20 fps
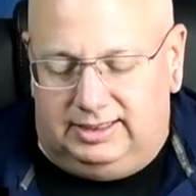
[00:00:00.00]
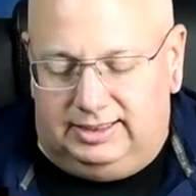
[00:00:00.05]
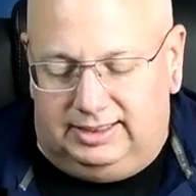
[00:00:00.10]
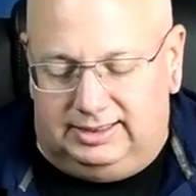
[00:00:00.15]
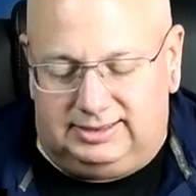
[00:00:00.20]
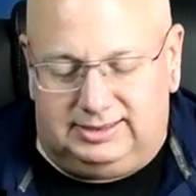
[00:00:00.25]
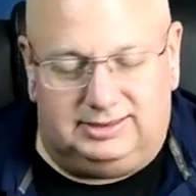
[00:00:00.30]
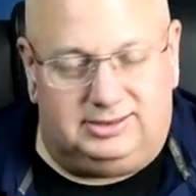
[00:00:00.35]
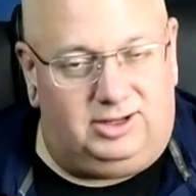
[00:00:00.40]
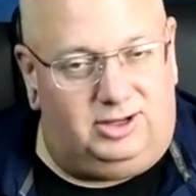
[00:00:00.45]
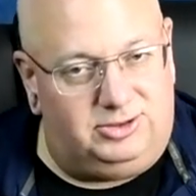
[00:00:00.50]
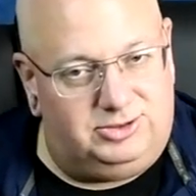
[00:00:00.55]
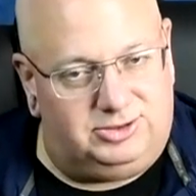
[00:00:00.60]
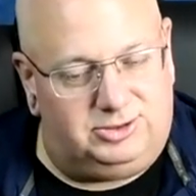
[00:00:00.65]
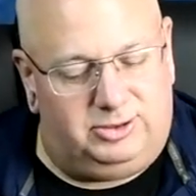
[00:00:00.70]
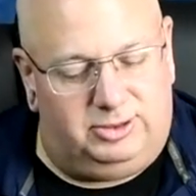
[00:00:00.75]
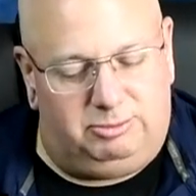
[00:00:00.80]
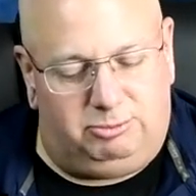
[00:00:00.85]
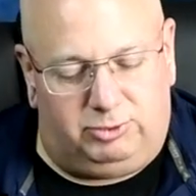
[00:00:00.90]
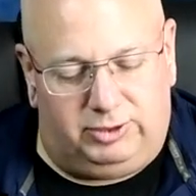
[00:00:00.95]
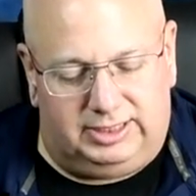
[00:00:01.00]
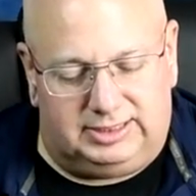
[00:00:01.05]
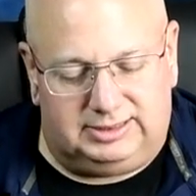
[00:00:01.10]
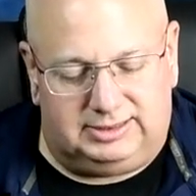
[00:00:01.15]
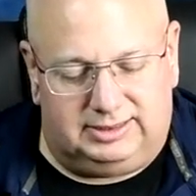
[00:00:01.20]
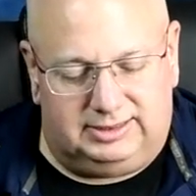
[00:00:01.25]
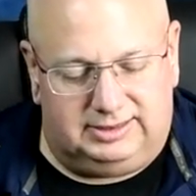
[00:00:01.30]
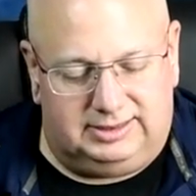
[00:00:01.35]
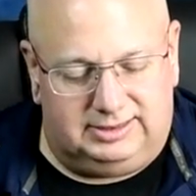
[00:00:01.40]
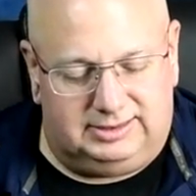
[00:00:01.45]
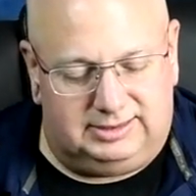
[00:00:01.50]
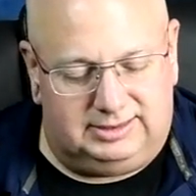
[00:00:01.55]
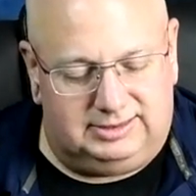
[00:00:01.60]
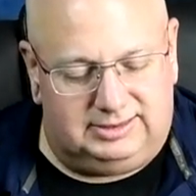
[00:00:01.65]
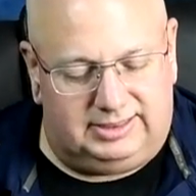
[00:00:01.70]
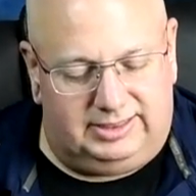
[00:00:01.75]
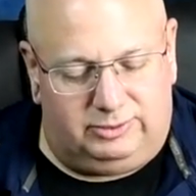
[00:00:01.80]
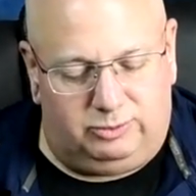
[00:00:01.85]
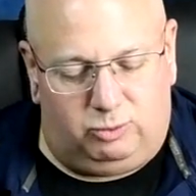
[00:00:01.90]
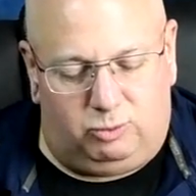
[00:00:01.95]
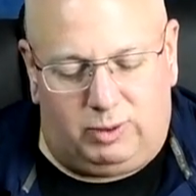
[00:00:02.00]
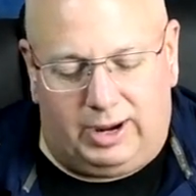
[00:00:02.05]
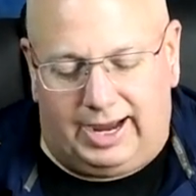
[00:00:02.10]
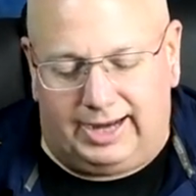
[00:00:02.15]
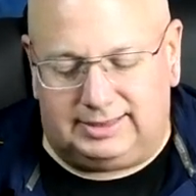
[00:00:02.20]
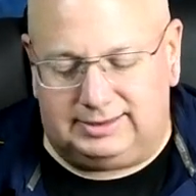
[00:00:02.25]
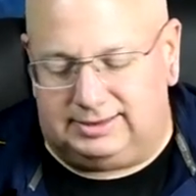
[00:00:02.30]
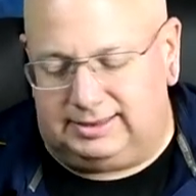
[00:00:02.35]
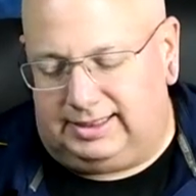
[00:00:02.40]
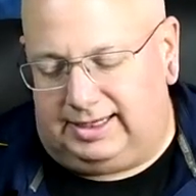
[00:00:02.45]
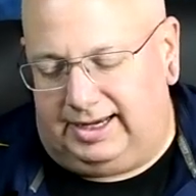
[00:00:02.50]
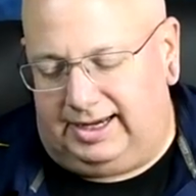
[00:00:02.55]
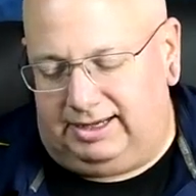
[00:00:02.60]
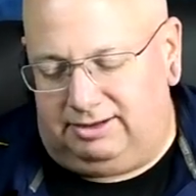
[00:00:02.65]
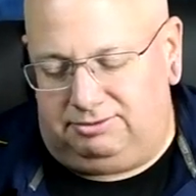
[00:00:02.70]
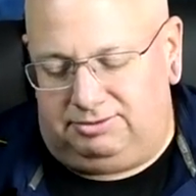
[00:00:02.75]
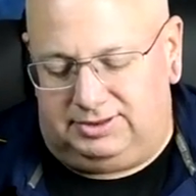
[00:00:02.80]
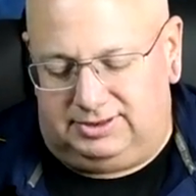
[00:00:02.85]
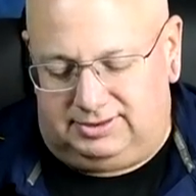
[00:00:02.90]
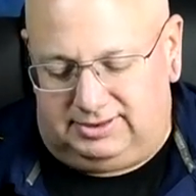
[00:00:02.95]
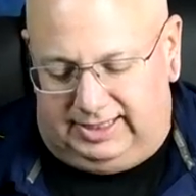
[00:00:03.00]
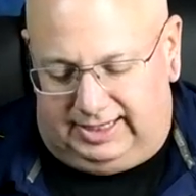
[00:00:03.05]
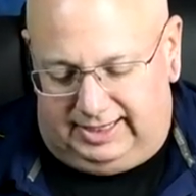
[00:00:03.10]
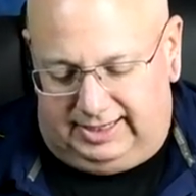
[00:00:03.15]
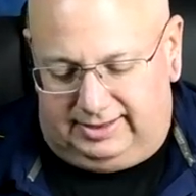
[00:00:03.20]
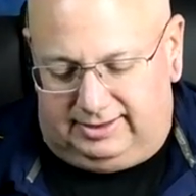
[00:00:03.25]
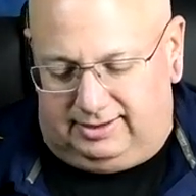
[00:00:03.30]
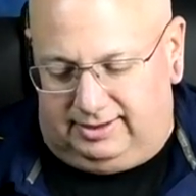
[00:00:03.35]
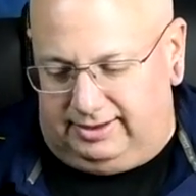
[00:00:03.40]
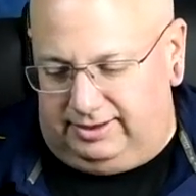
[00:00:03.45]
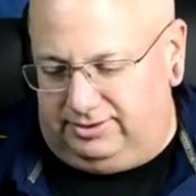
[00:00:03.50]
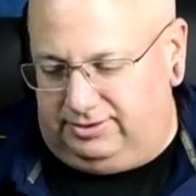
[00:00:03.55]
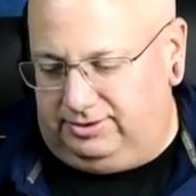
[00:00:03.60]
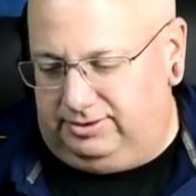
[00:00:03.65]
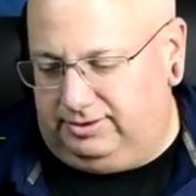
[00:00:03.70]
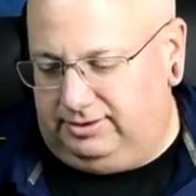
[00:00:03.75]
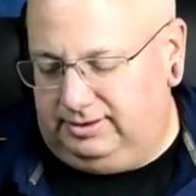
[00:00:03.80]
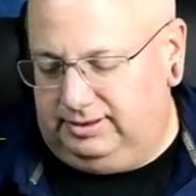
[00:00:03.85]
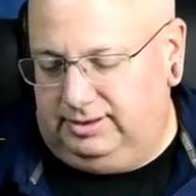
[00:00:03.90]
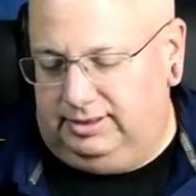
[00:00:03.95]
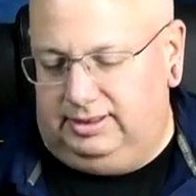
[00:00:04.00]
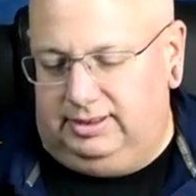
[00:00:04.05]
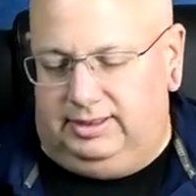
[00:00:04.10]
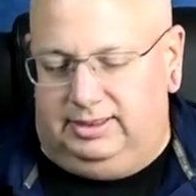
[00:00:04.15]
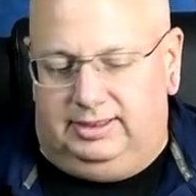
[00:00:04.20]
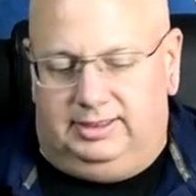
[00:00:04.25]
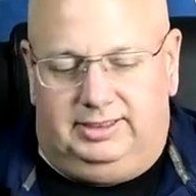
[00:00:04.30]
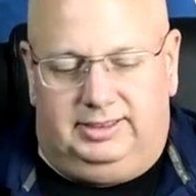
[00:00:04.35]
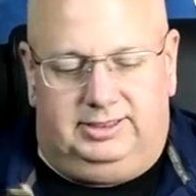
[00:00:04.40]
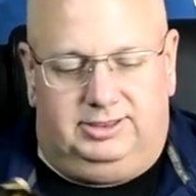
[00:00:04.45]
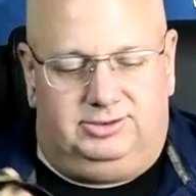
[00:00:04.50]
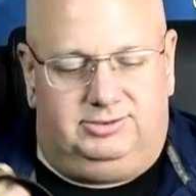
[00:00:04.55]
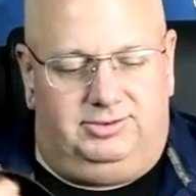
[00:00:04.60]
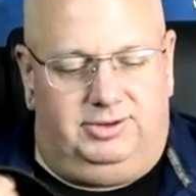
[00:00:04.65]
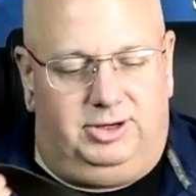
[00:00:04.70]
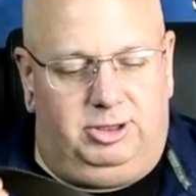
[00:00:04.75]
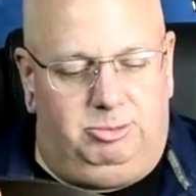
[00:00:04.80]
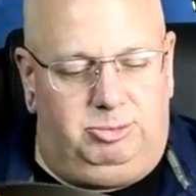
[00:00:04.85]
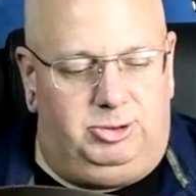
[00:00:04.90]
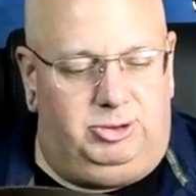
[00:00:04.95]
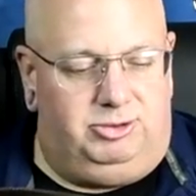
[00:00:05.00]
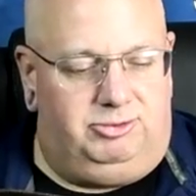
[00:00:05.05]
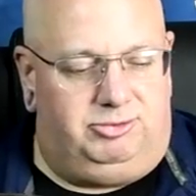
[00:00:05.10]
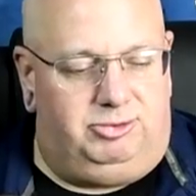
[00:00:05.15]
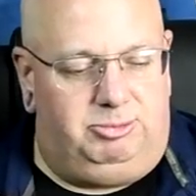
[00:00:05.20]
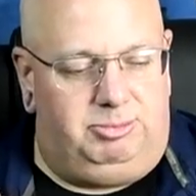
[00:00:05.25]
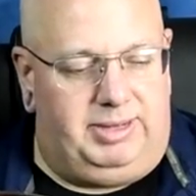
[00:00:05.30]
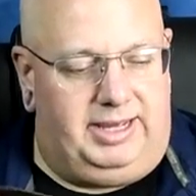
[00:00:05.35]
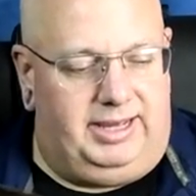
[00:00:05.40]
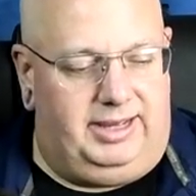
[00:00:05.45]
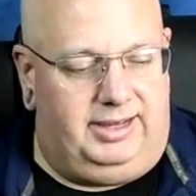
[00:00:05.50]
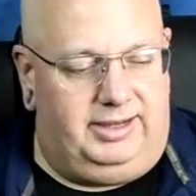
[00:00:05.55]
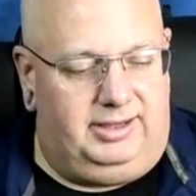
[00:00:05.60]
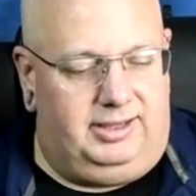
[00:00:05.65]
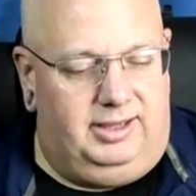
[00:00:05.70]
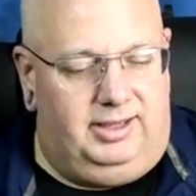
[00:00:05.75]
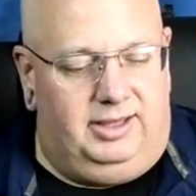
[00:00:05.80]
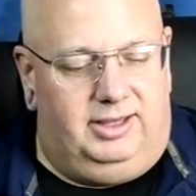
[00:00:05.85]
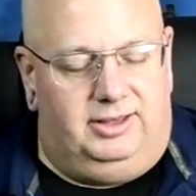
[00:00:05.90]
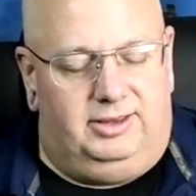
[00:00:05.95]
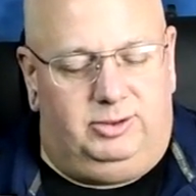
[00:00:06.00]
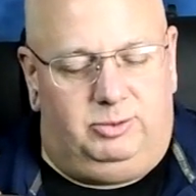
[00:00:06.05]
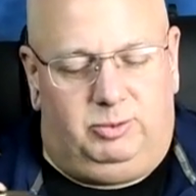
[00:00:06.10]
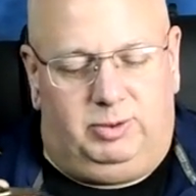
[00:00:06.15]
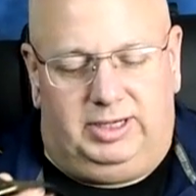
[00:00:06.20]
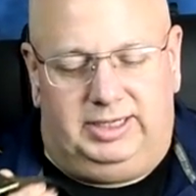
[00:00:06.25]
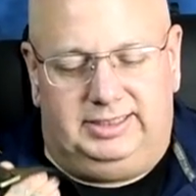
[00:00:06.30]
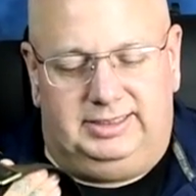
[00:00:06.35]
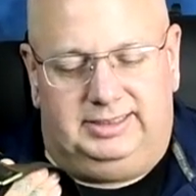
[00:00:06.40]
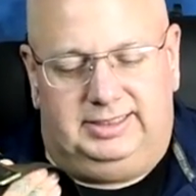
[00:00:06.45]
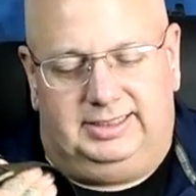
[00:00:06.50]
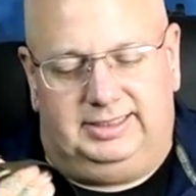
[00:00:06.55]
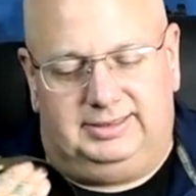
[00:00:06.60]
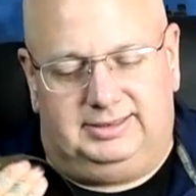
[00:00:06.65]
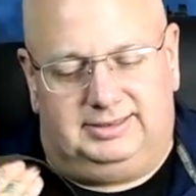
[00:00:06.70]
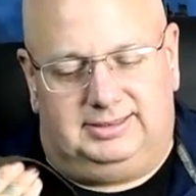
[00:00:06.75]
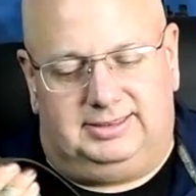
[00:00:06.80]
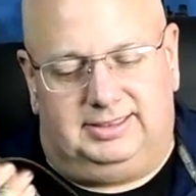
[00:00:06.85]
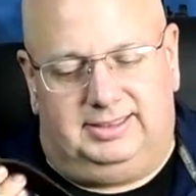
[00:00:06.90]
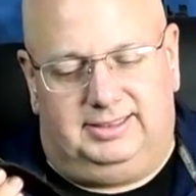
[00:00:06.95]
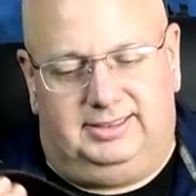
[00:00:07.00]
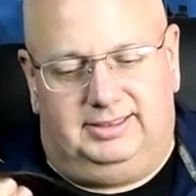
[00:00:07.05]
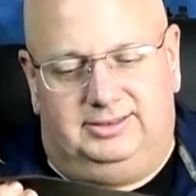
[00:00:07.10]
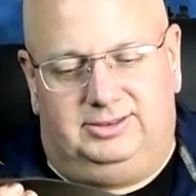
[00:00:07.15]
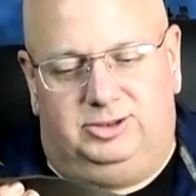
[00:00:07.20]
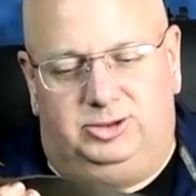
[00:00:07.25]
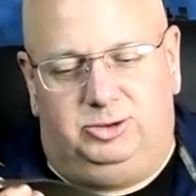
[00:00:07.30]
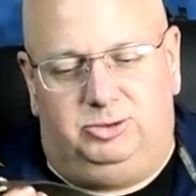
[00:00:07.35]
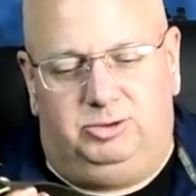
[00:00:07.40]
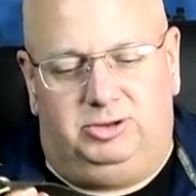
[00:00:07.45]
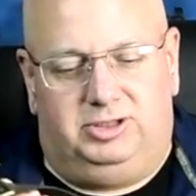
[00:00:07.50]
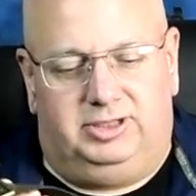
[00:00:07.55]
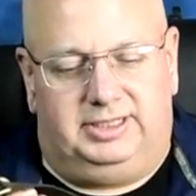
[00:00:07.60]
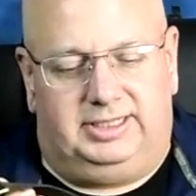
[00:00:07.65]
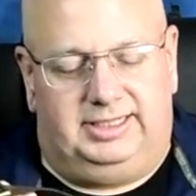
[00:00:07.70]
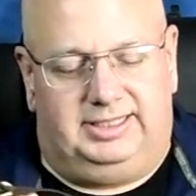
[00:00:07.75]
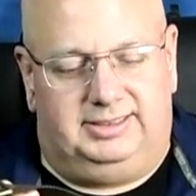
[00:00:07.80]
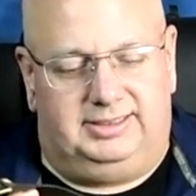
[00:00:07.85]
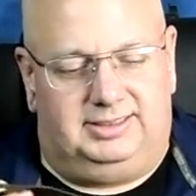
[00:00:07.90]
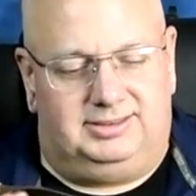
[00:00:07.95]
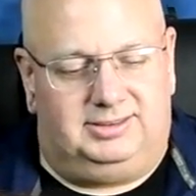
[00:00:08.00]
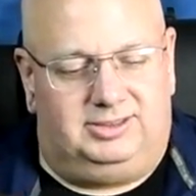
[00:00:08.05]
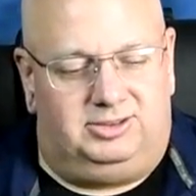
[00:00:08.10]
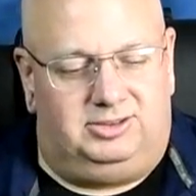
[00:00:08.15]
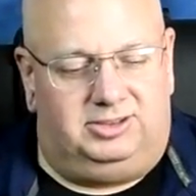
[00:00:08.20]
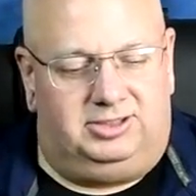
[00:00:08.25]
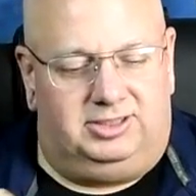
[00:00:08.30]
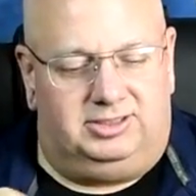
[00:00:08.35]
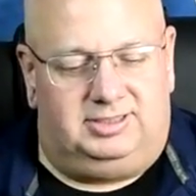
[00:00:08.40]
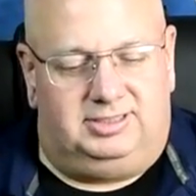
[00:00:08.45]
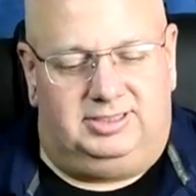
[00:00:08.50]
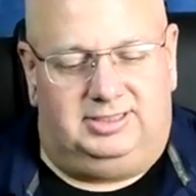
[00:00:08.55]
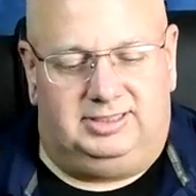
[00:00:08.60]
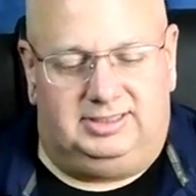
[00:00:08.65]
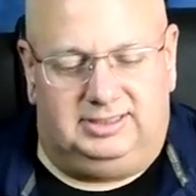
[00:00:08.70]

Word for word: This is also a Brixton. This is in waxed canvas and leather. It is a very beautiful bag. The one that's uh, new looking doesn't look...